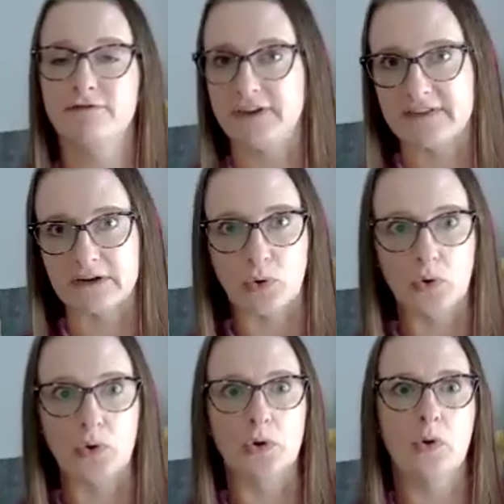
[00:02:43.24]

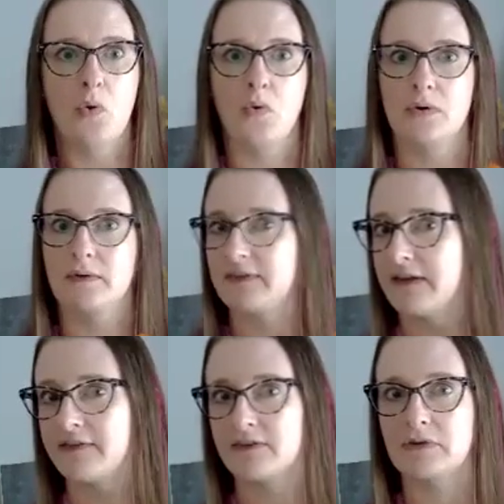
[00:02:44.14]
physical or
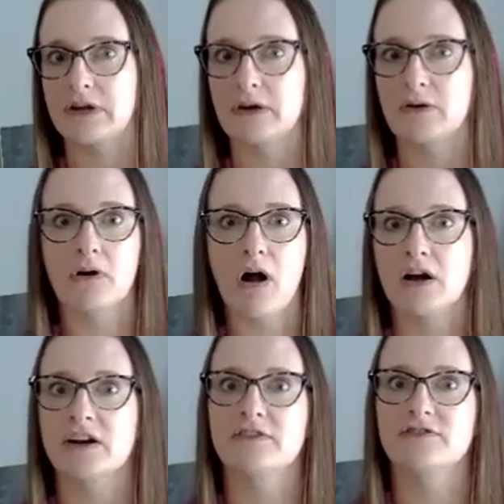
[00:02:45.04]
sensory or
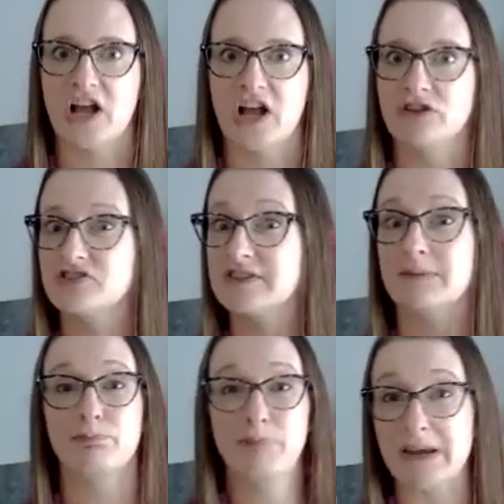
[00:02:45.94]
cognitive challenges
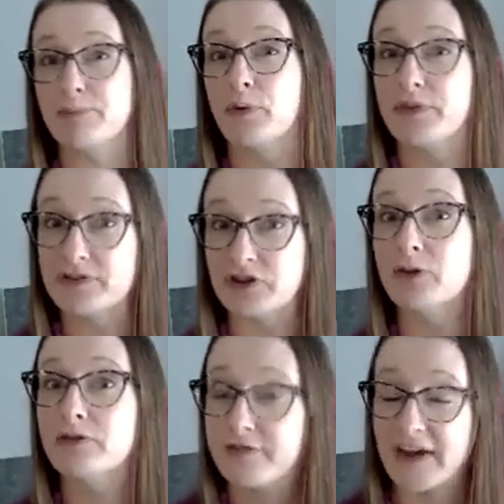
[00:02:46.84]
that people
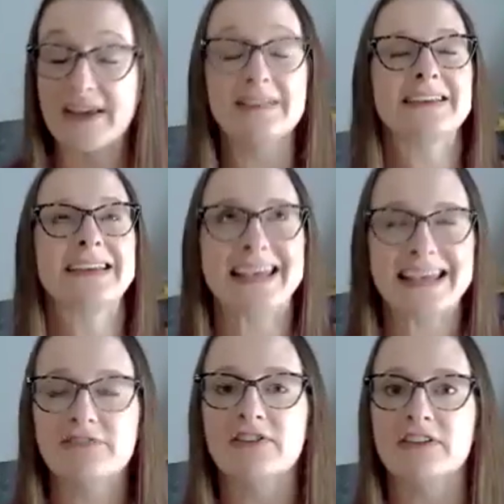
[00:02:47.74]
still face,
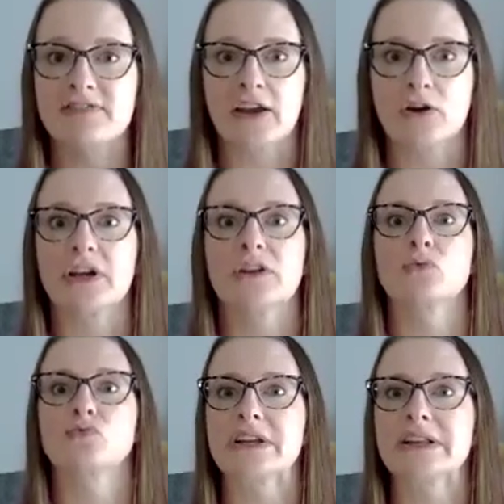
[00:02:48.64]
even if they are
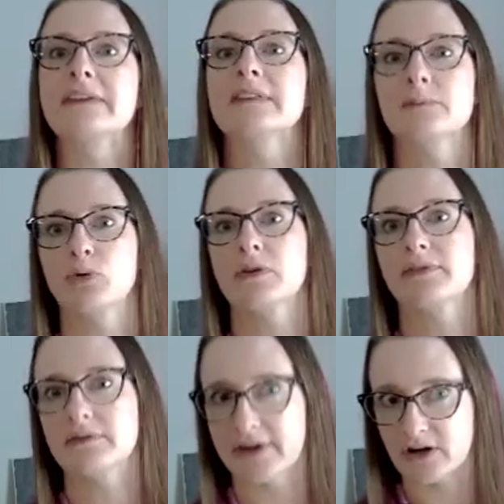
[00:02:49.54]
in really
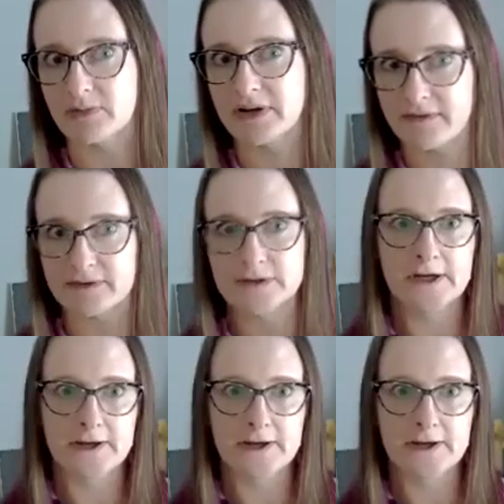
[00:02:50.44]
supportive environments.